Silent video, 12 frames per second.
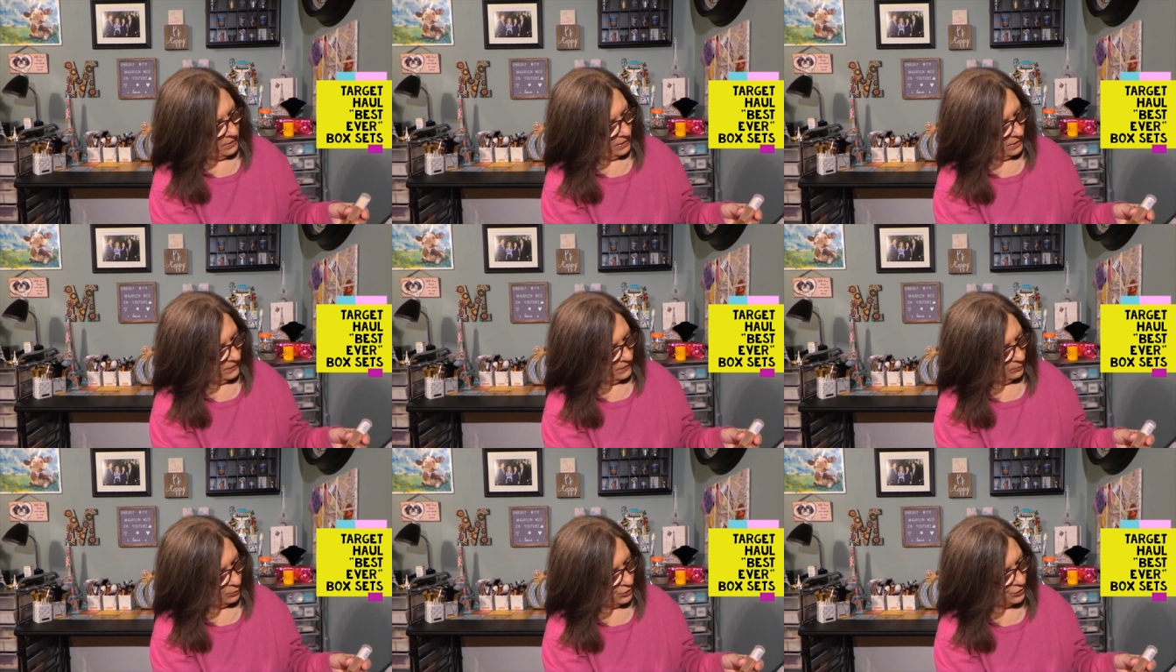And
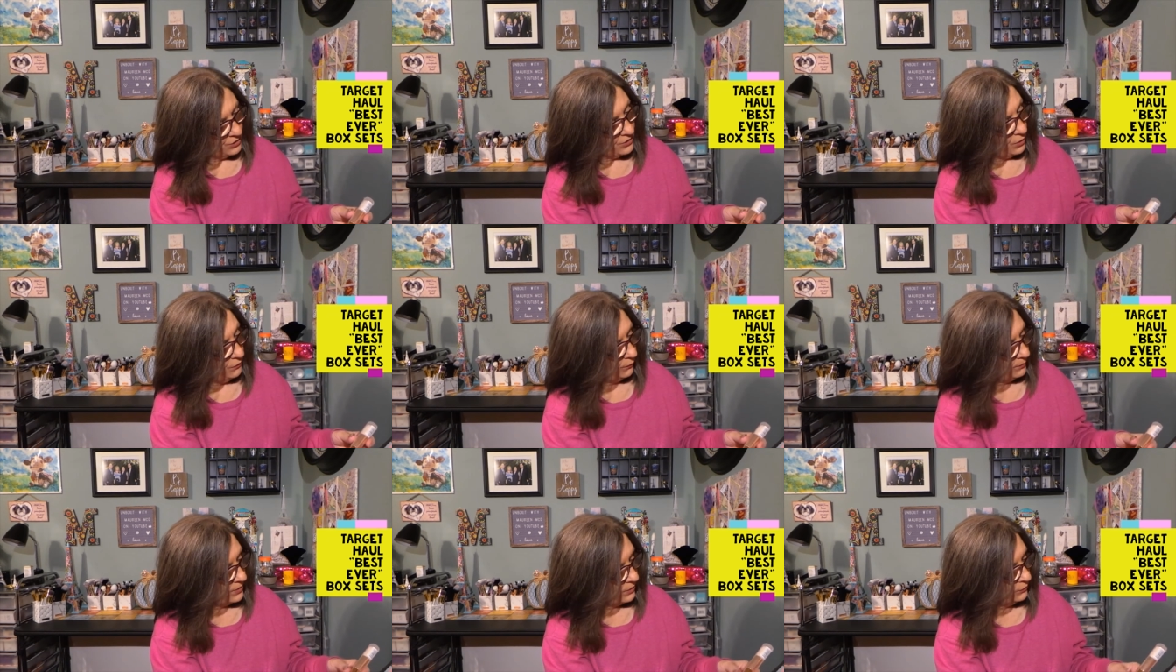the brush is, oh,
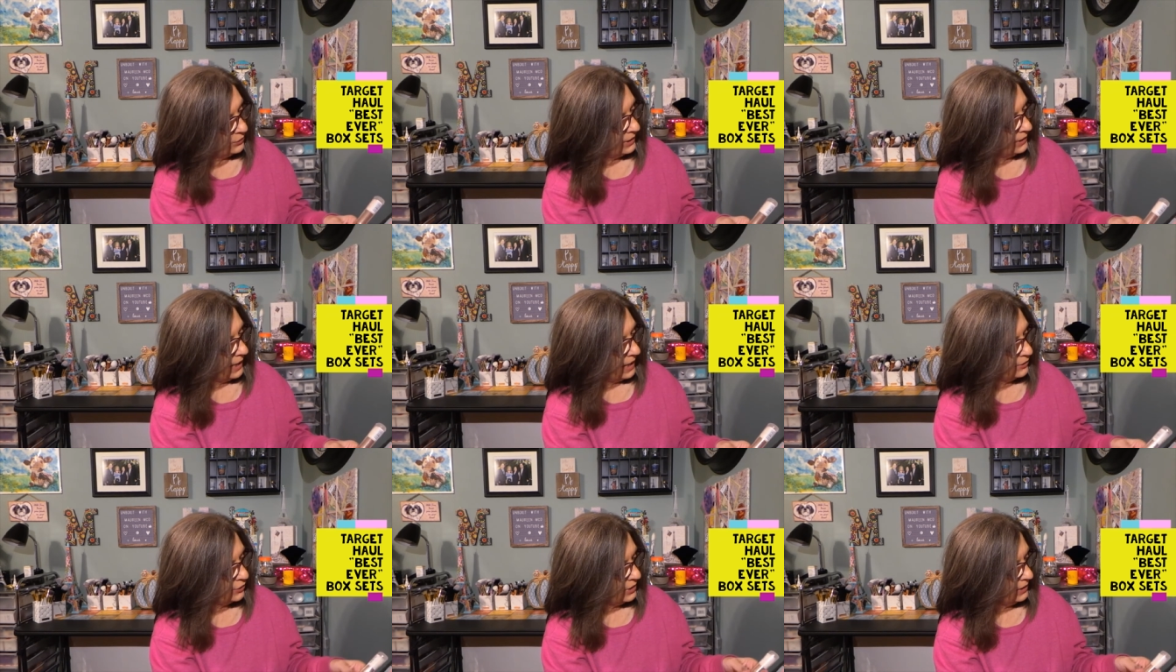from Sonia
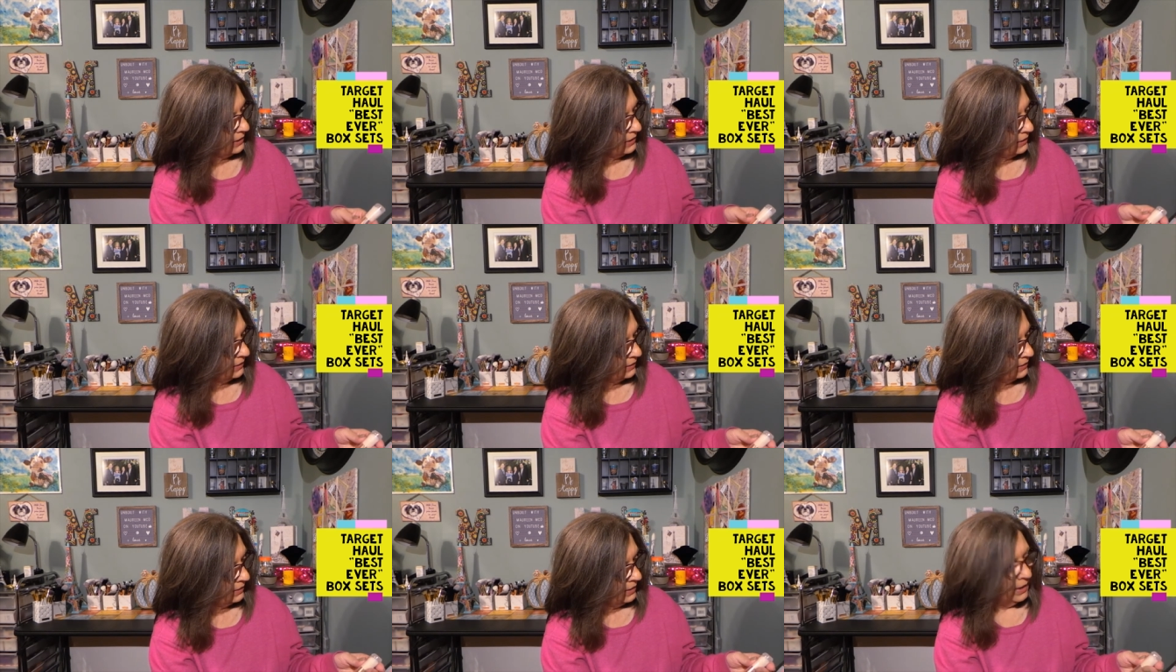Kashuk.
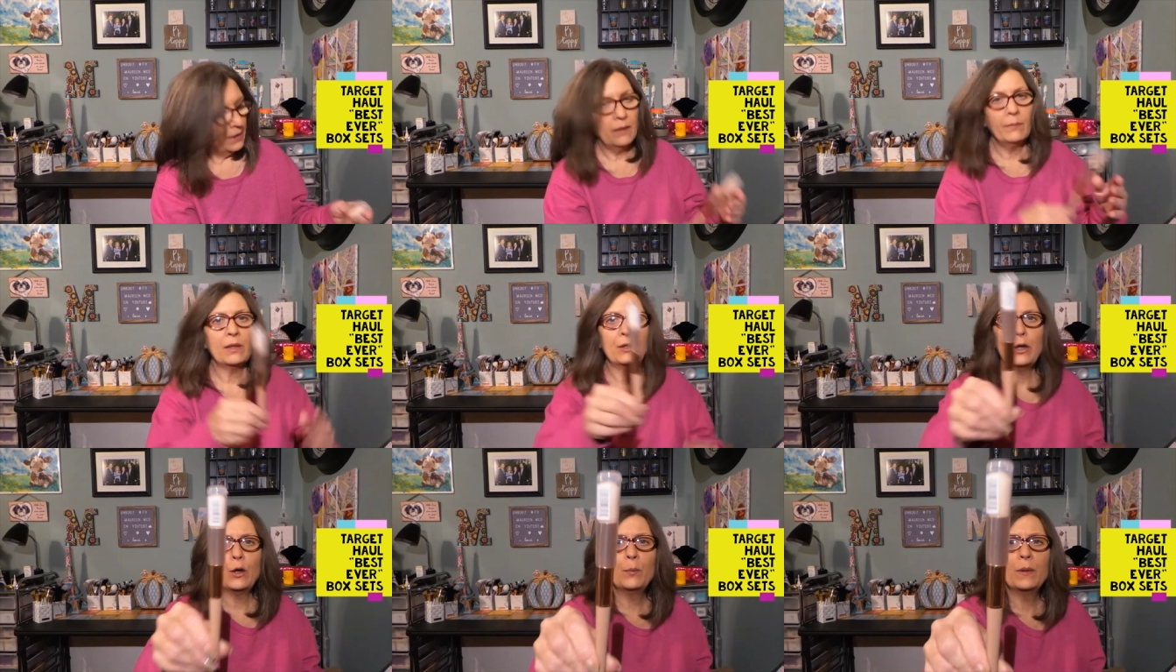I'm not
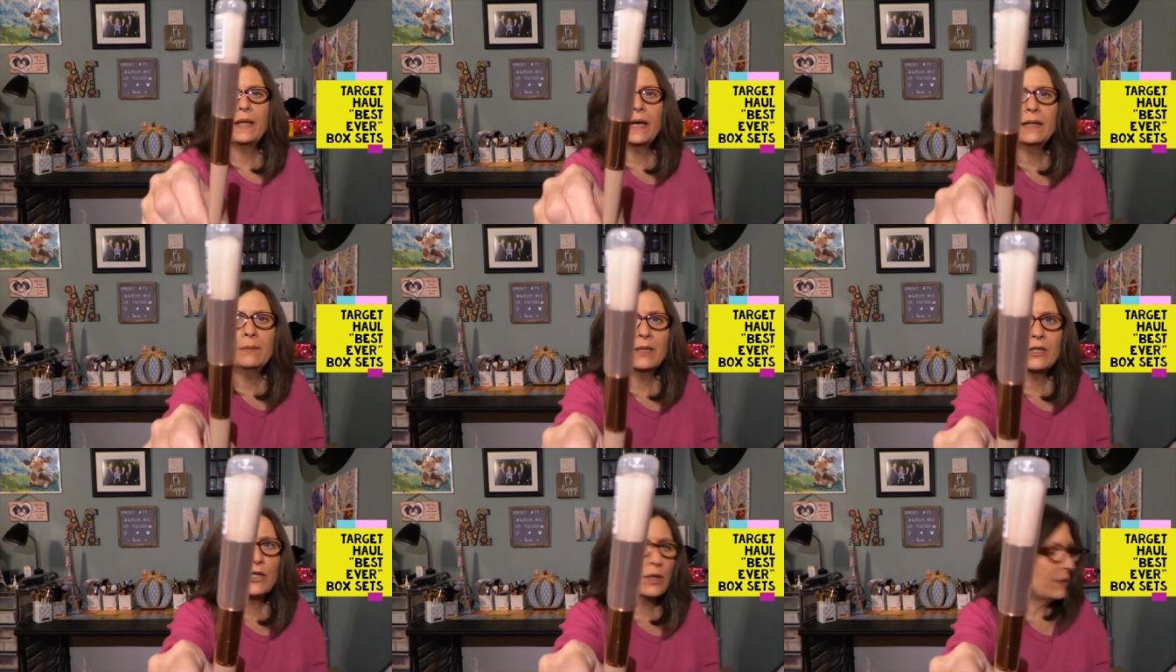going to open that. I
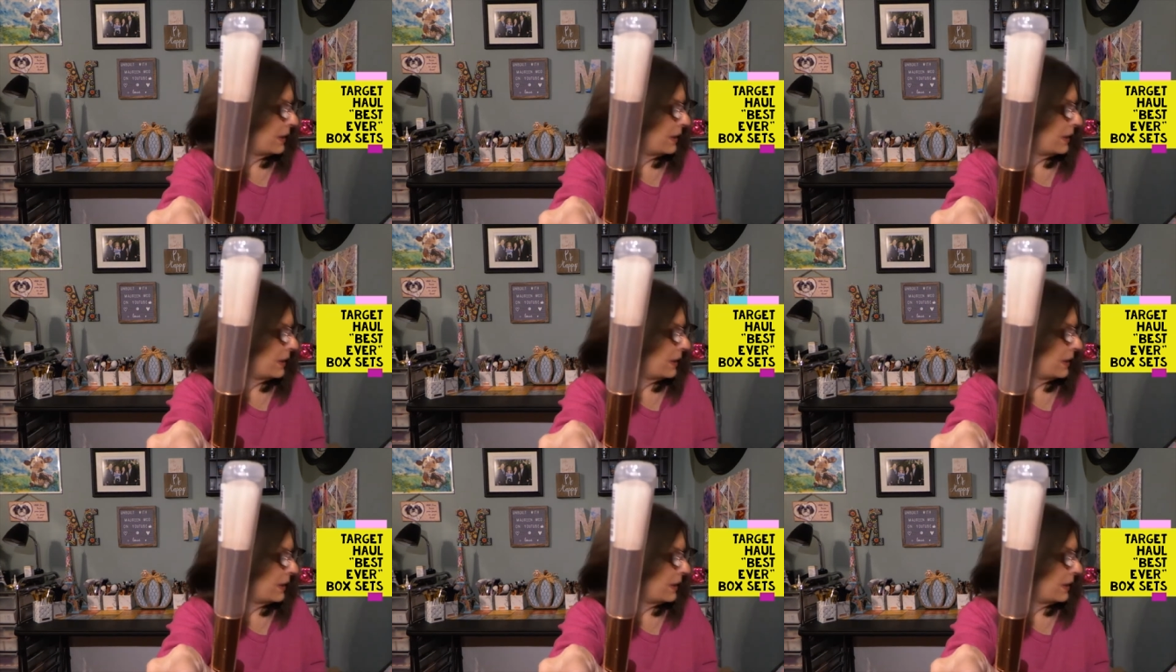might share